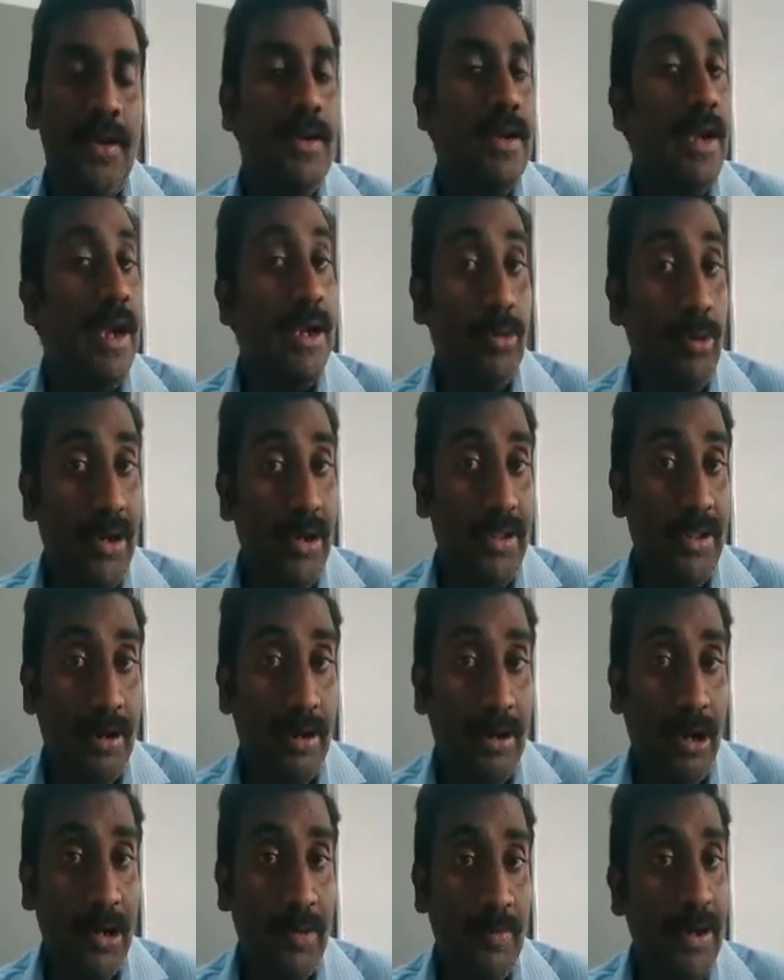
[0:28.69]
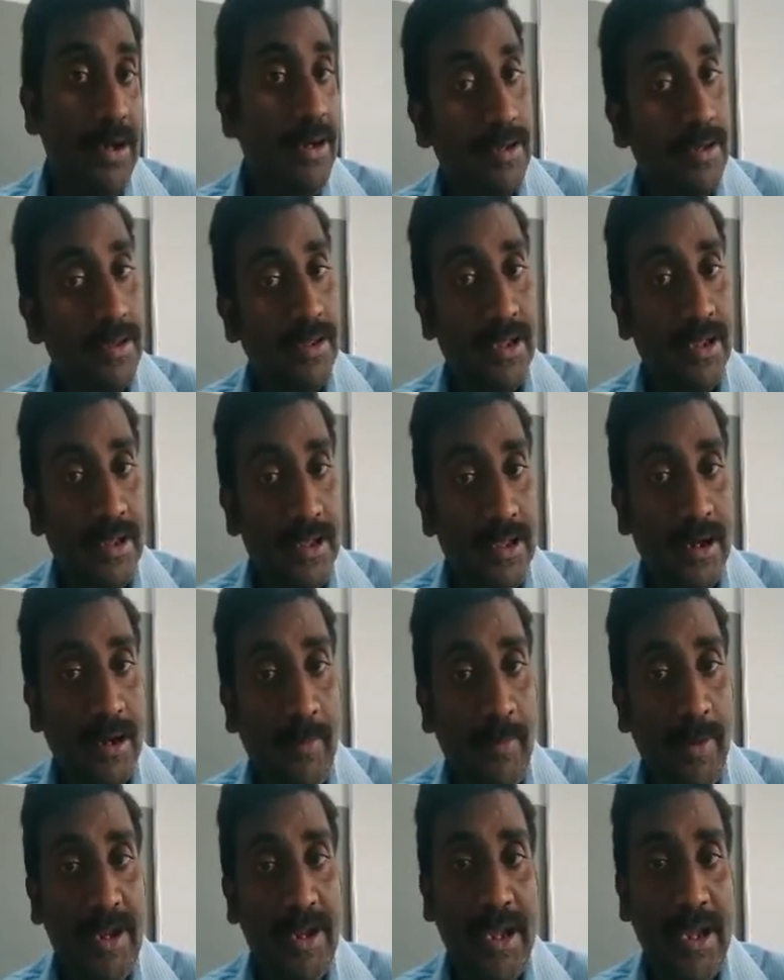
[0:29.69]
Not only the carbon, the
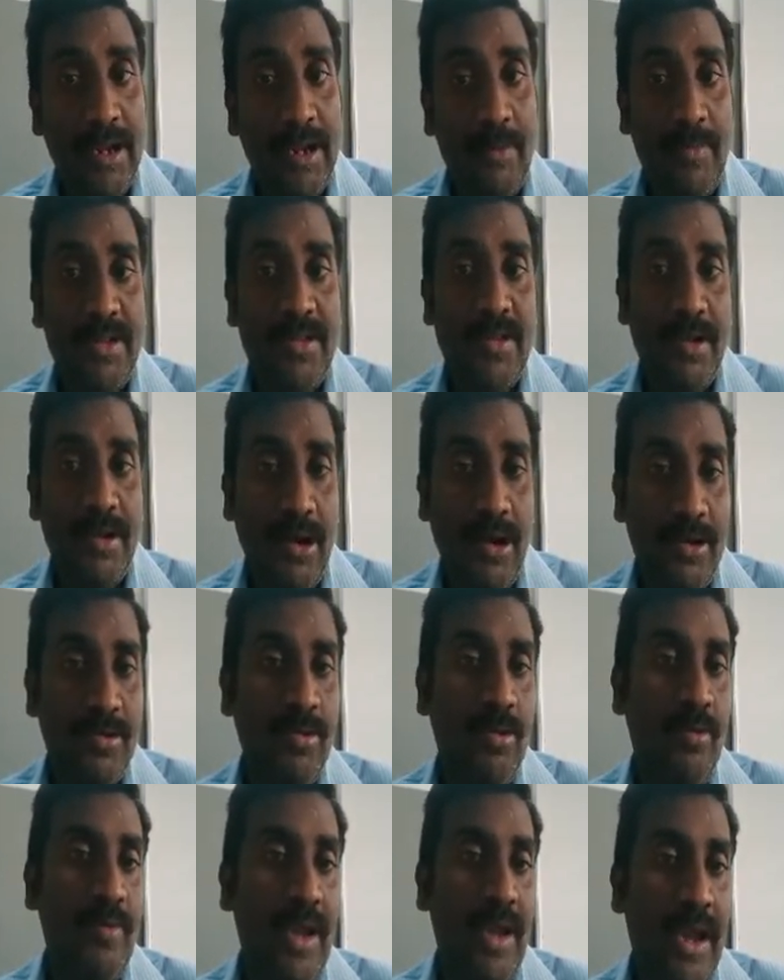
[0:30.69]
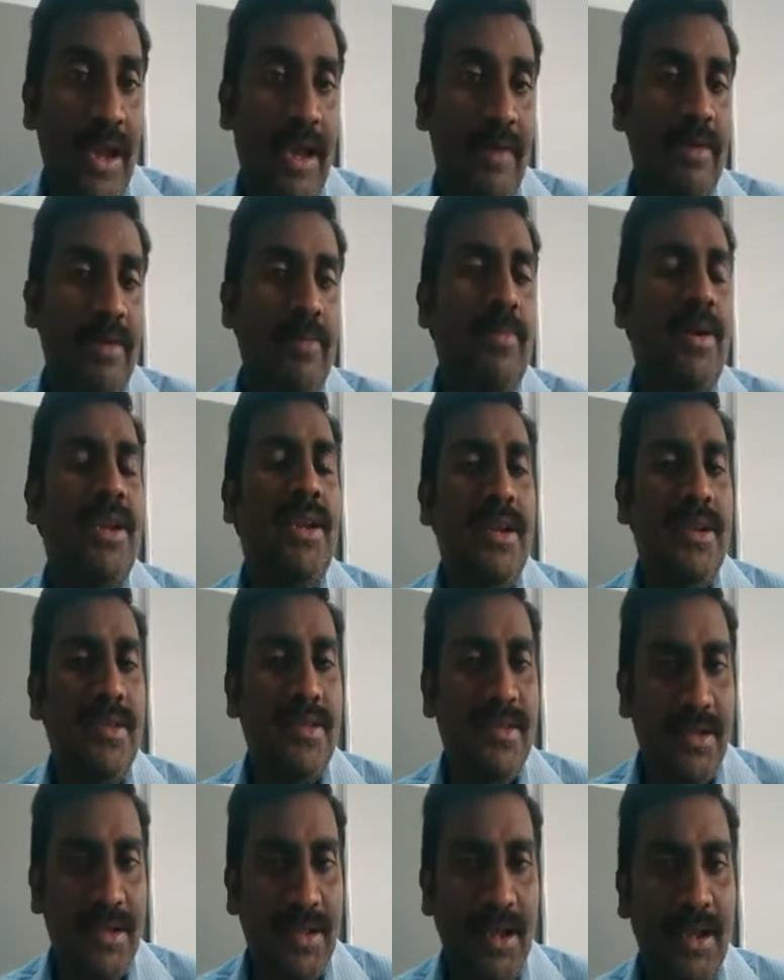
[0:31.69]
remaining elements are also we are having, but it
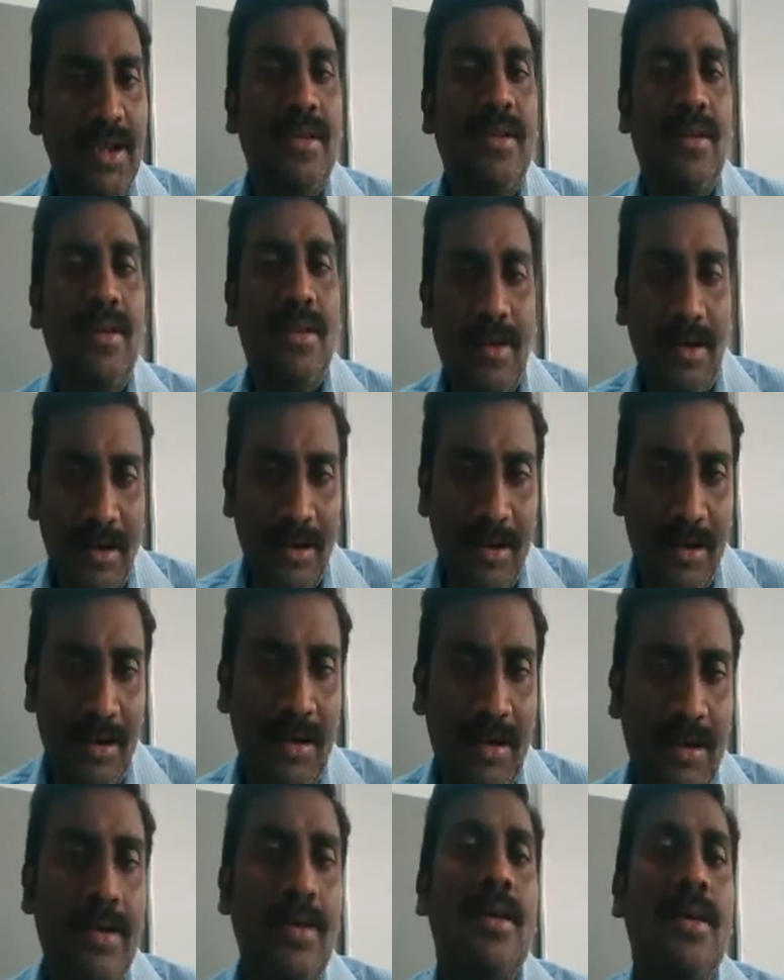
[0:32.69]
is in the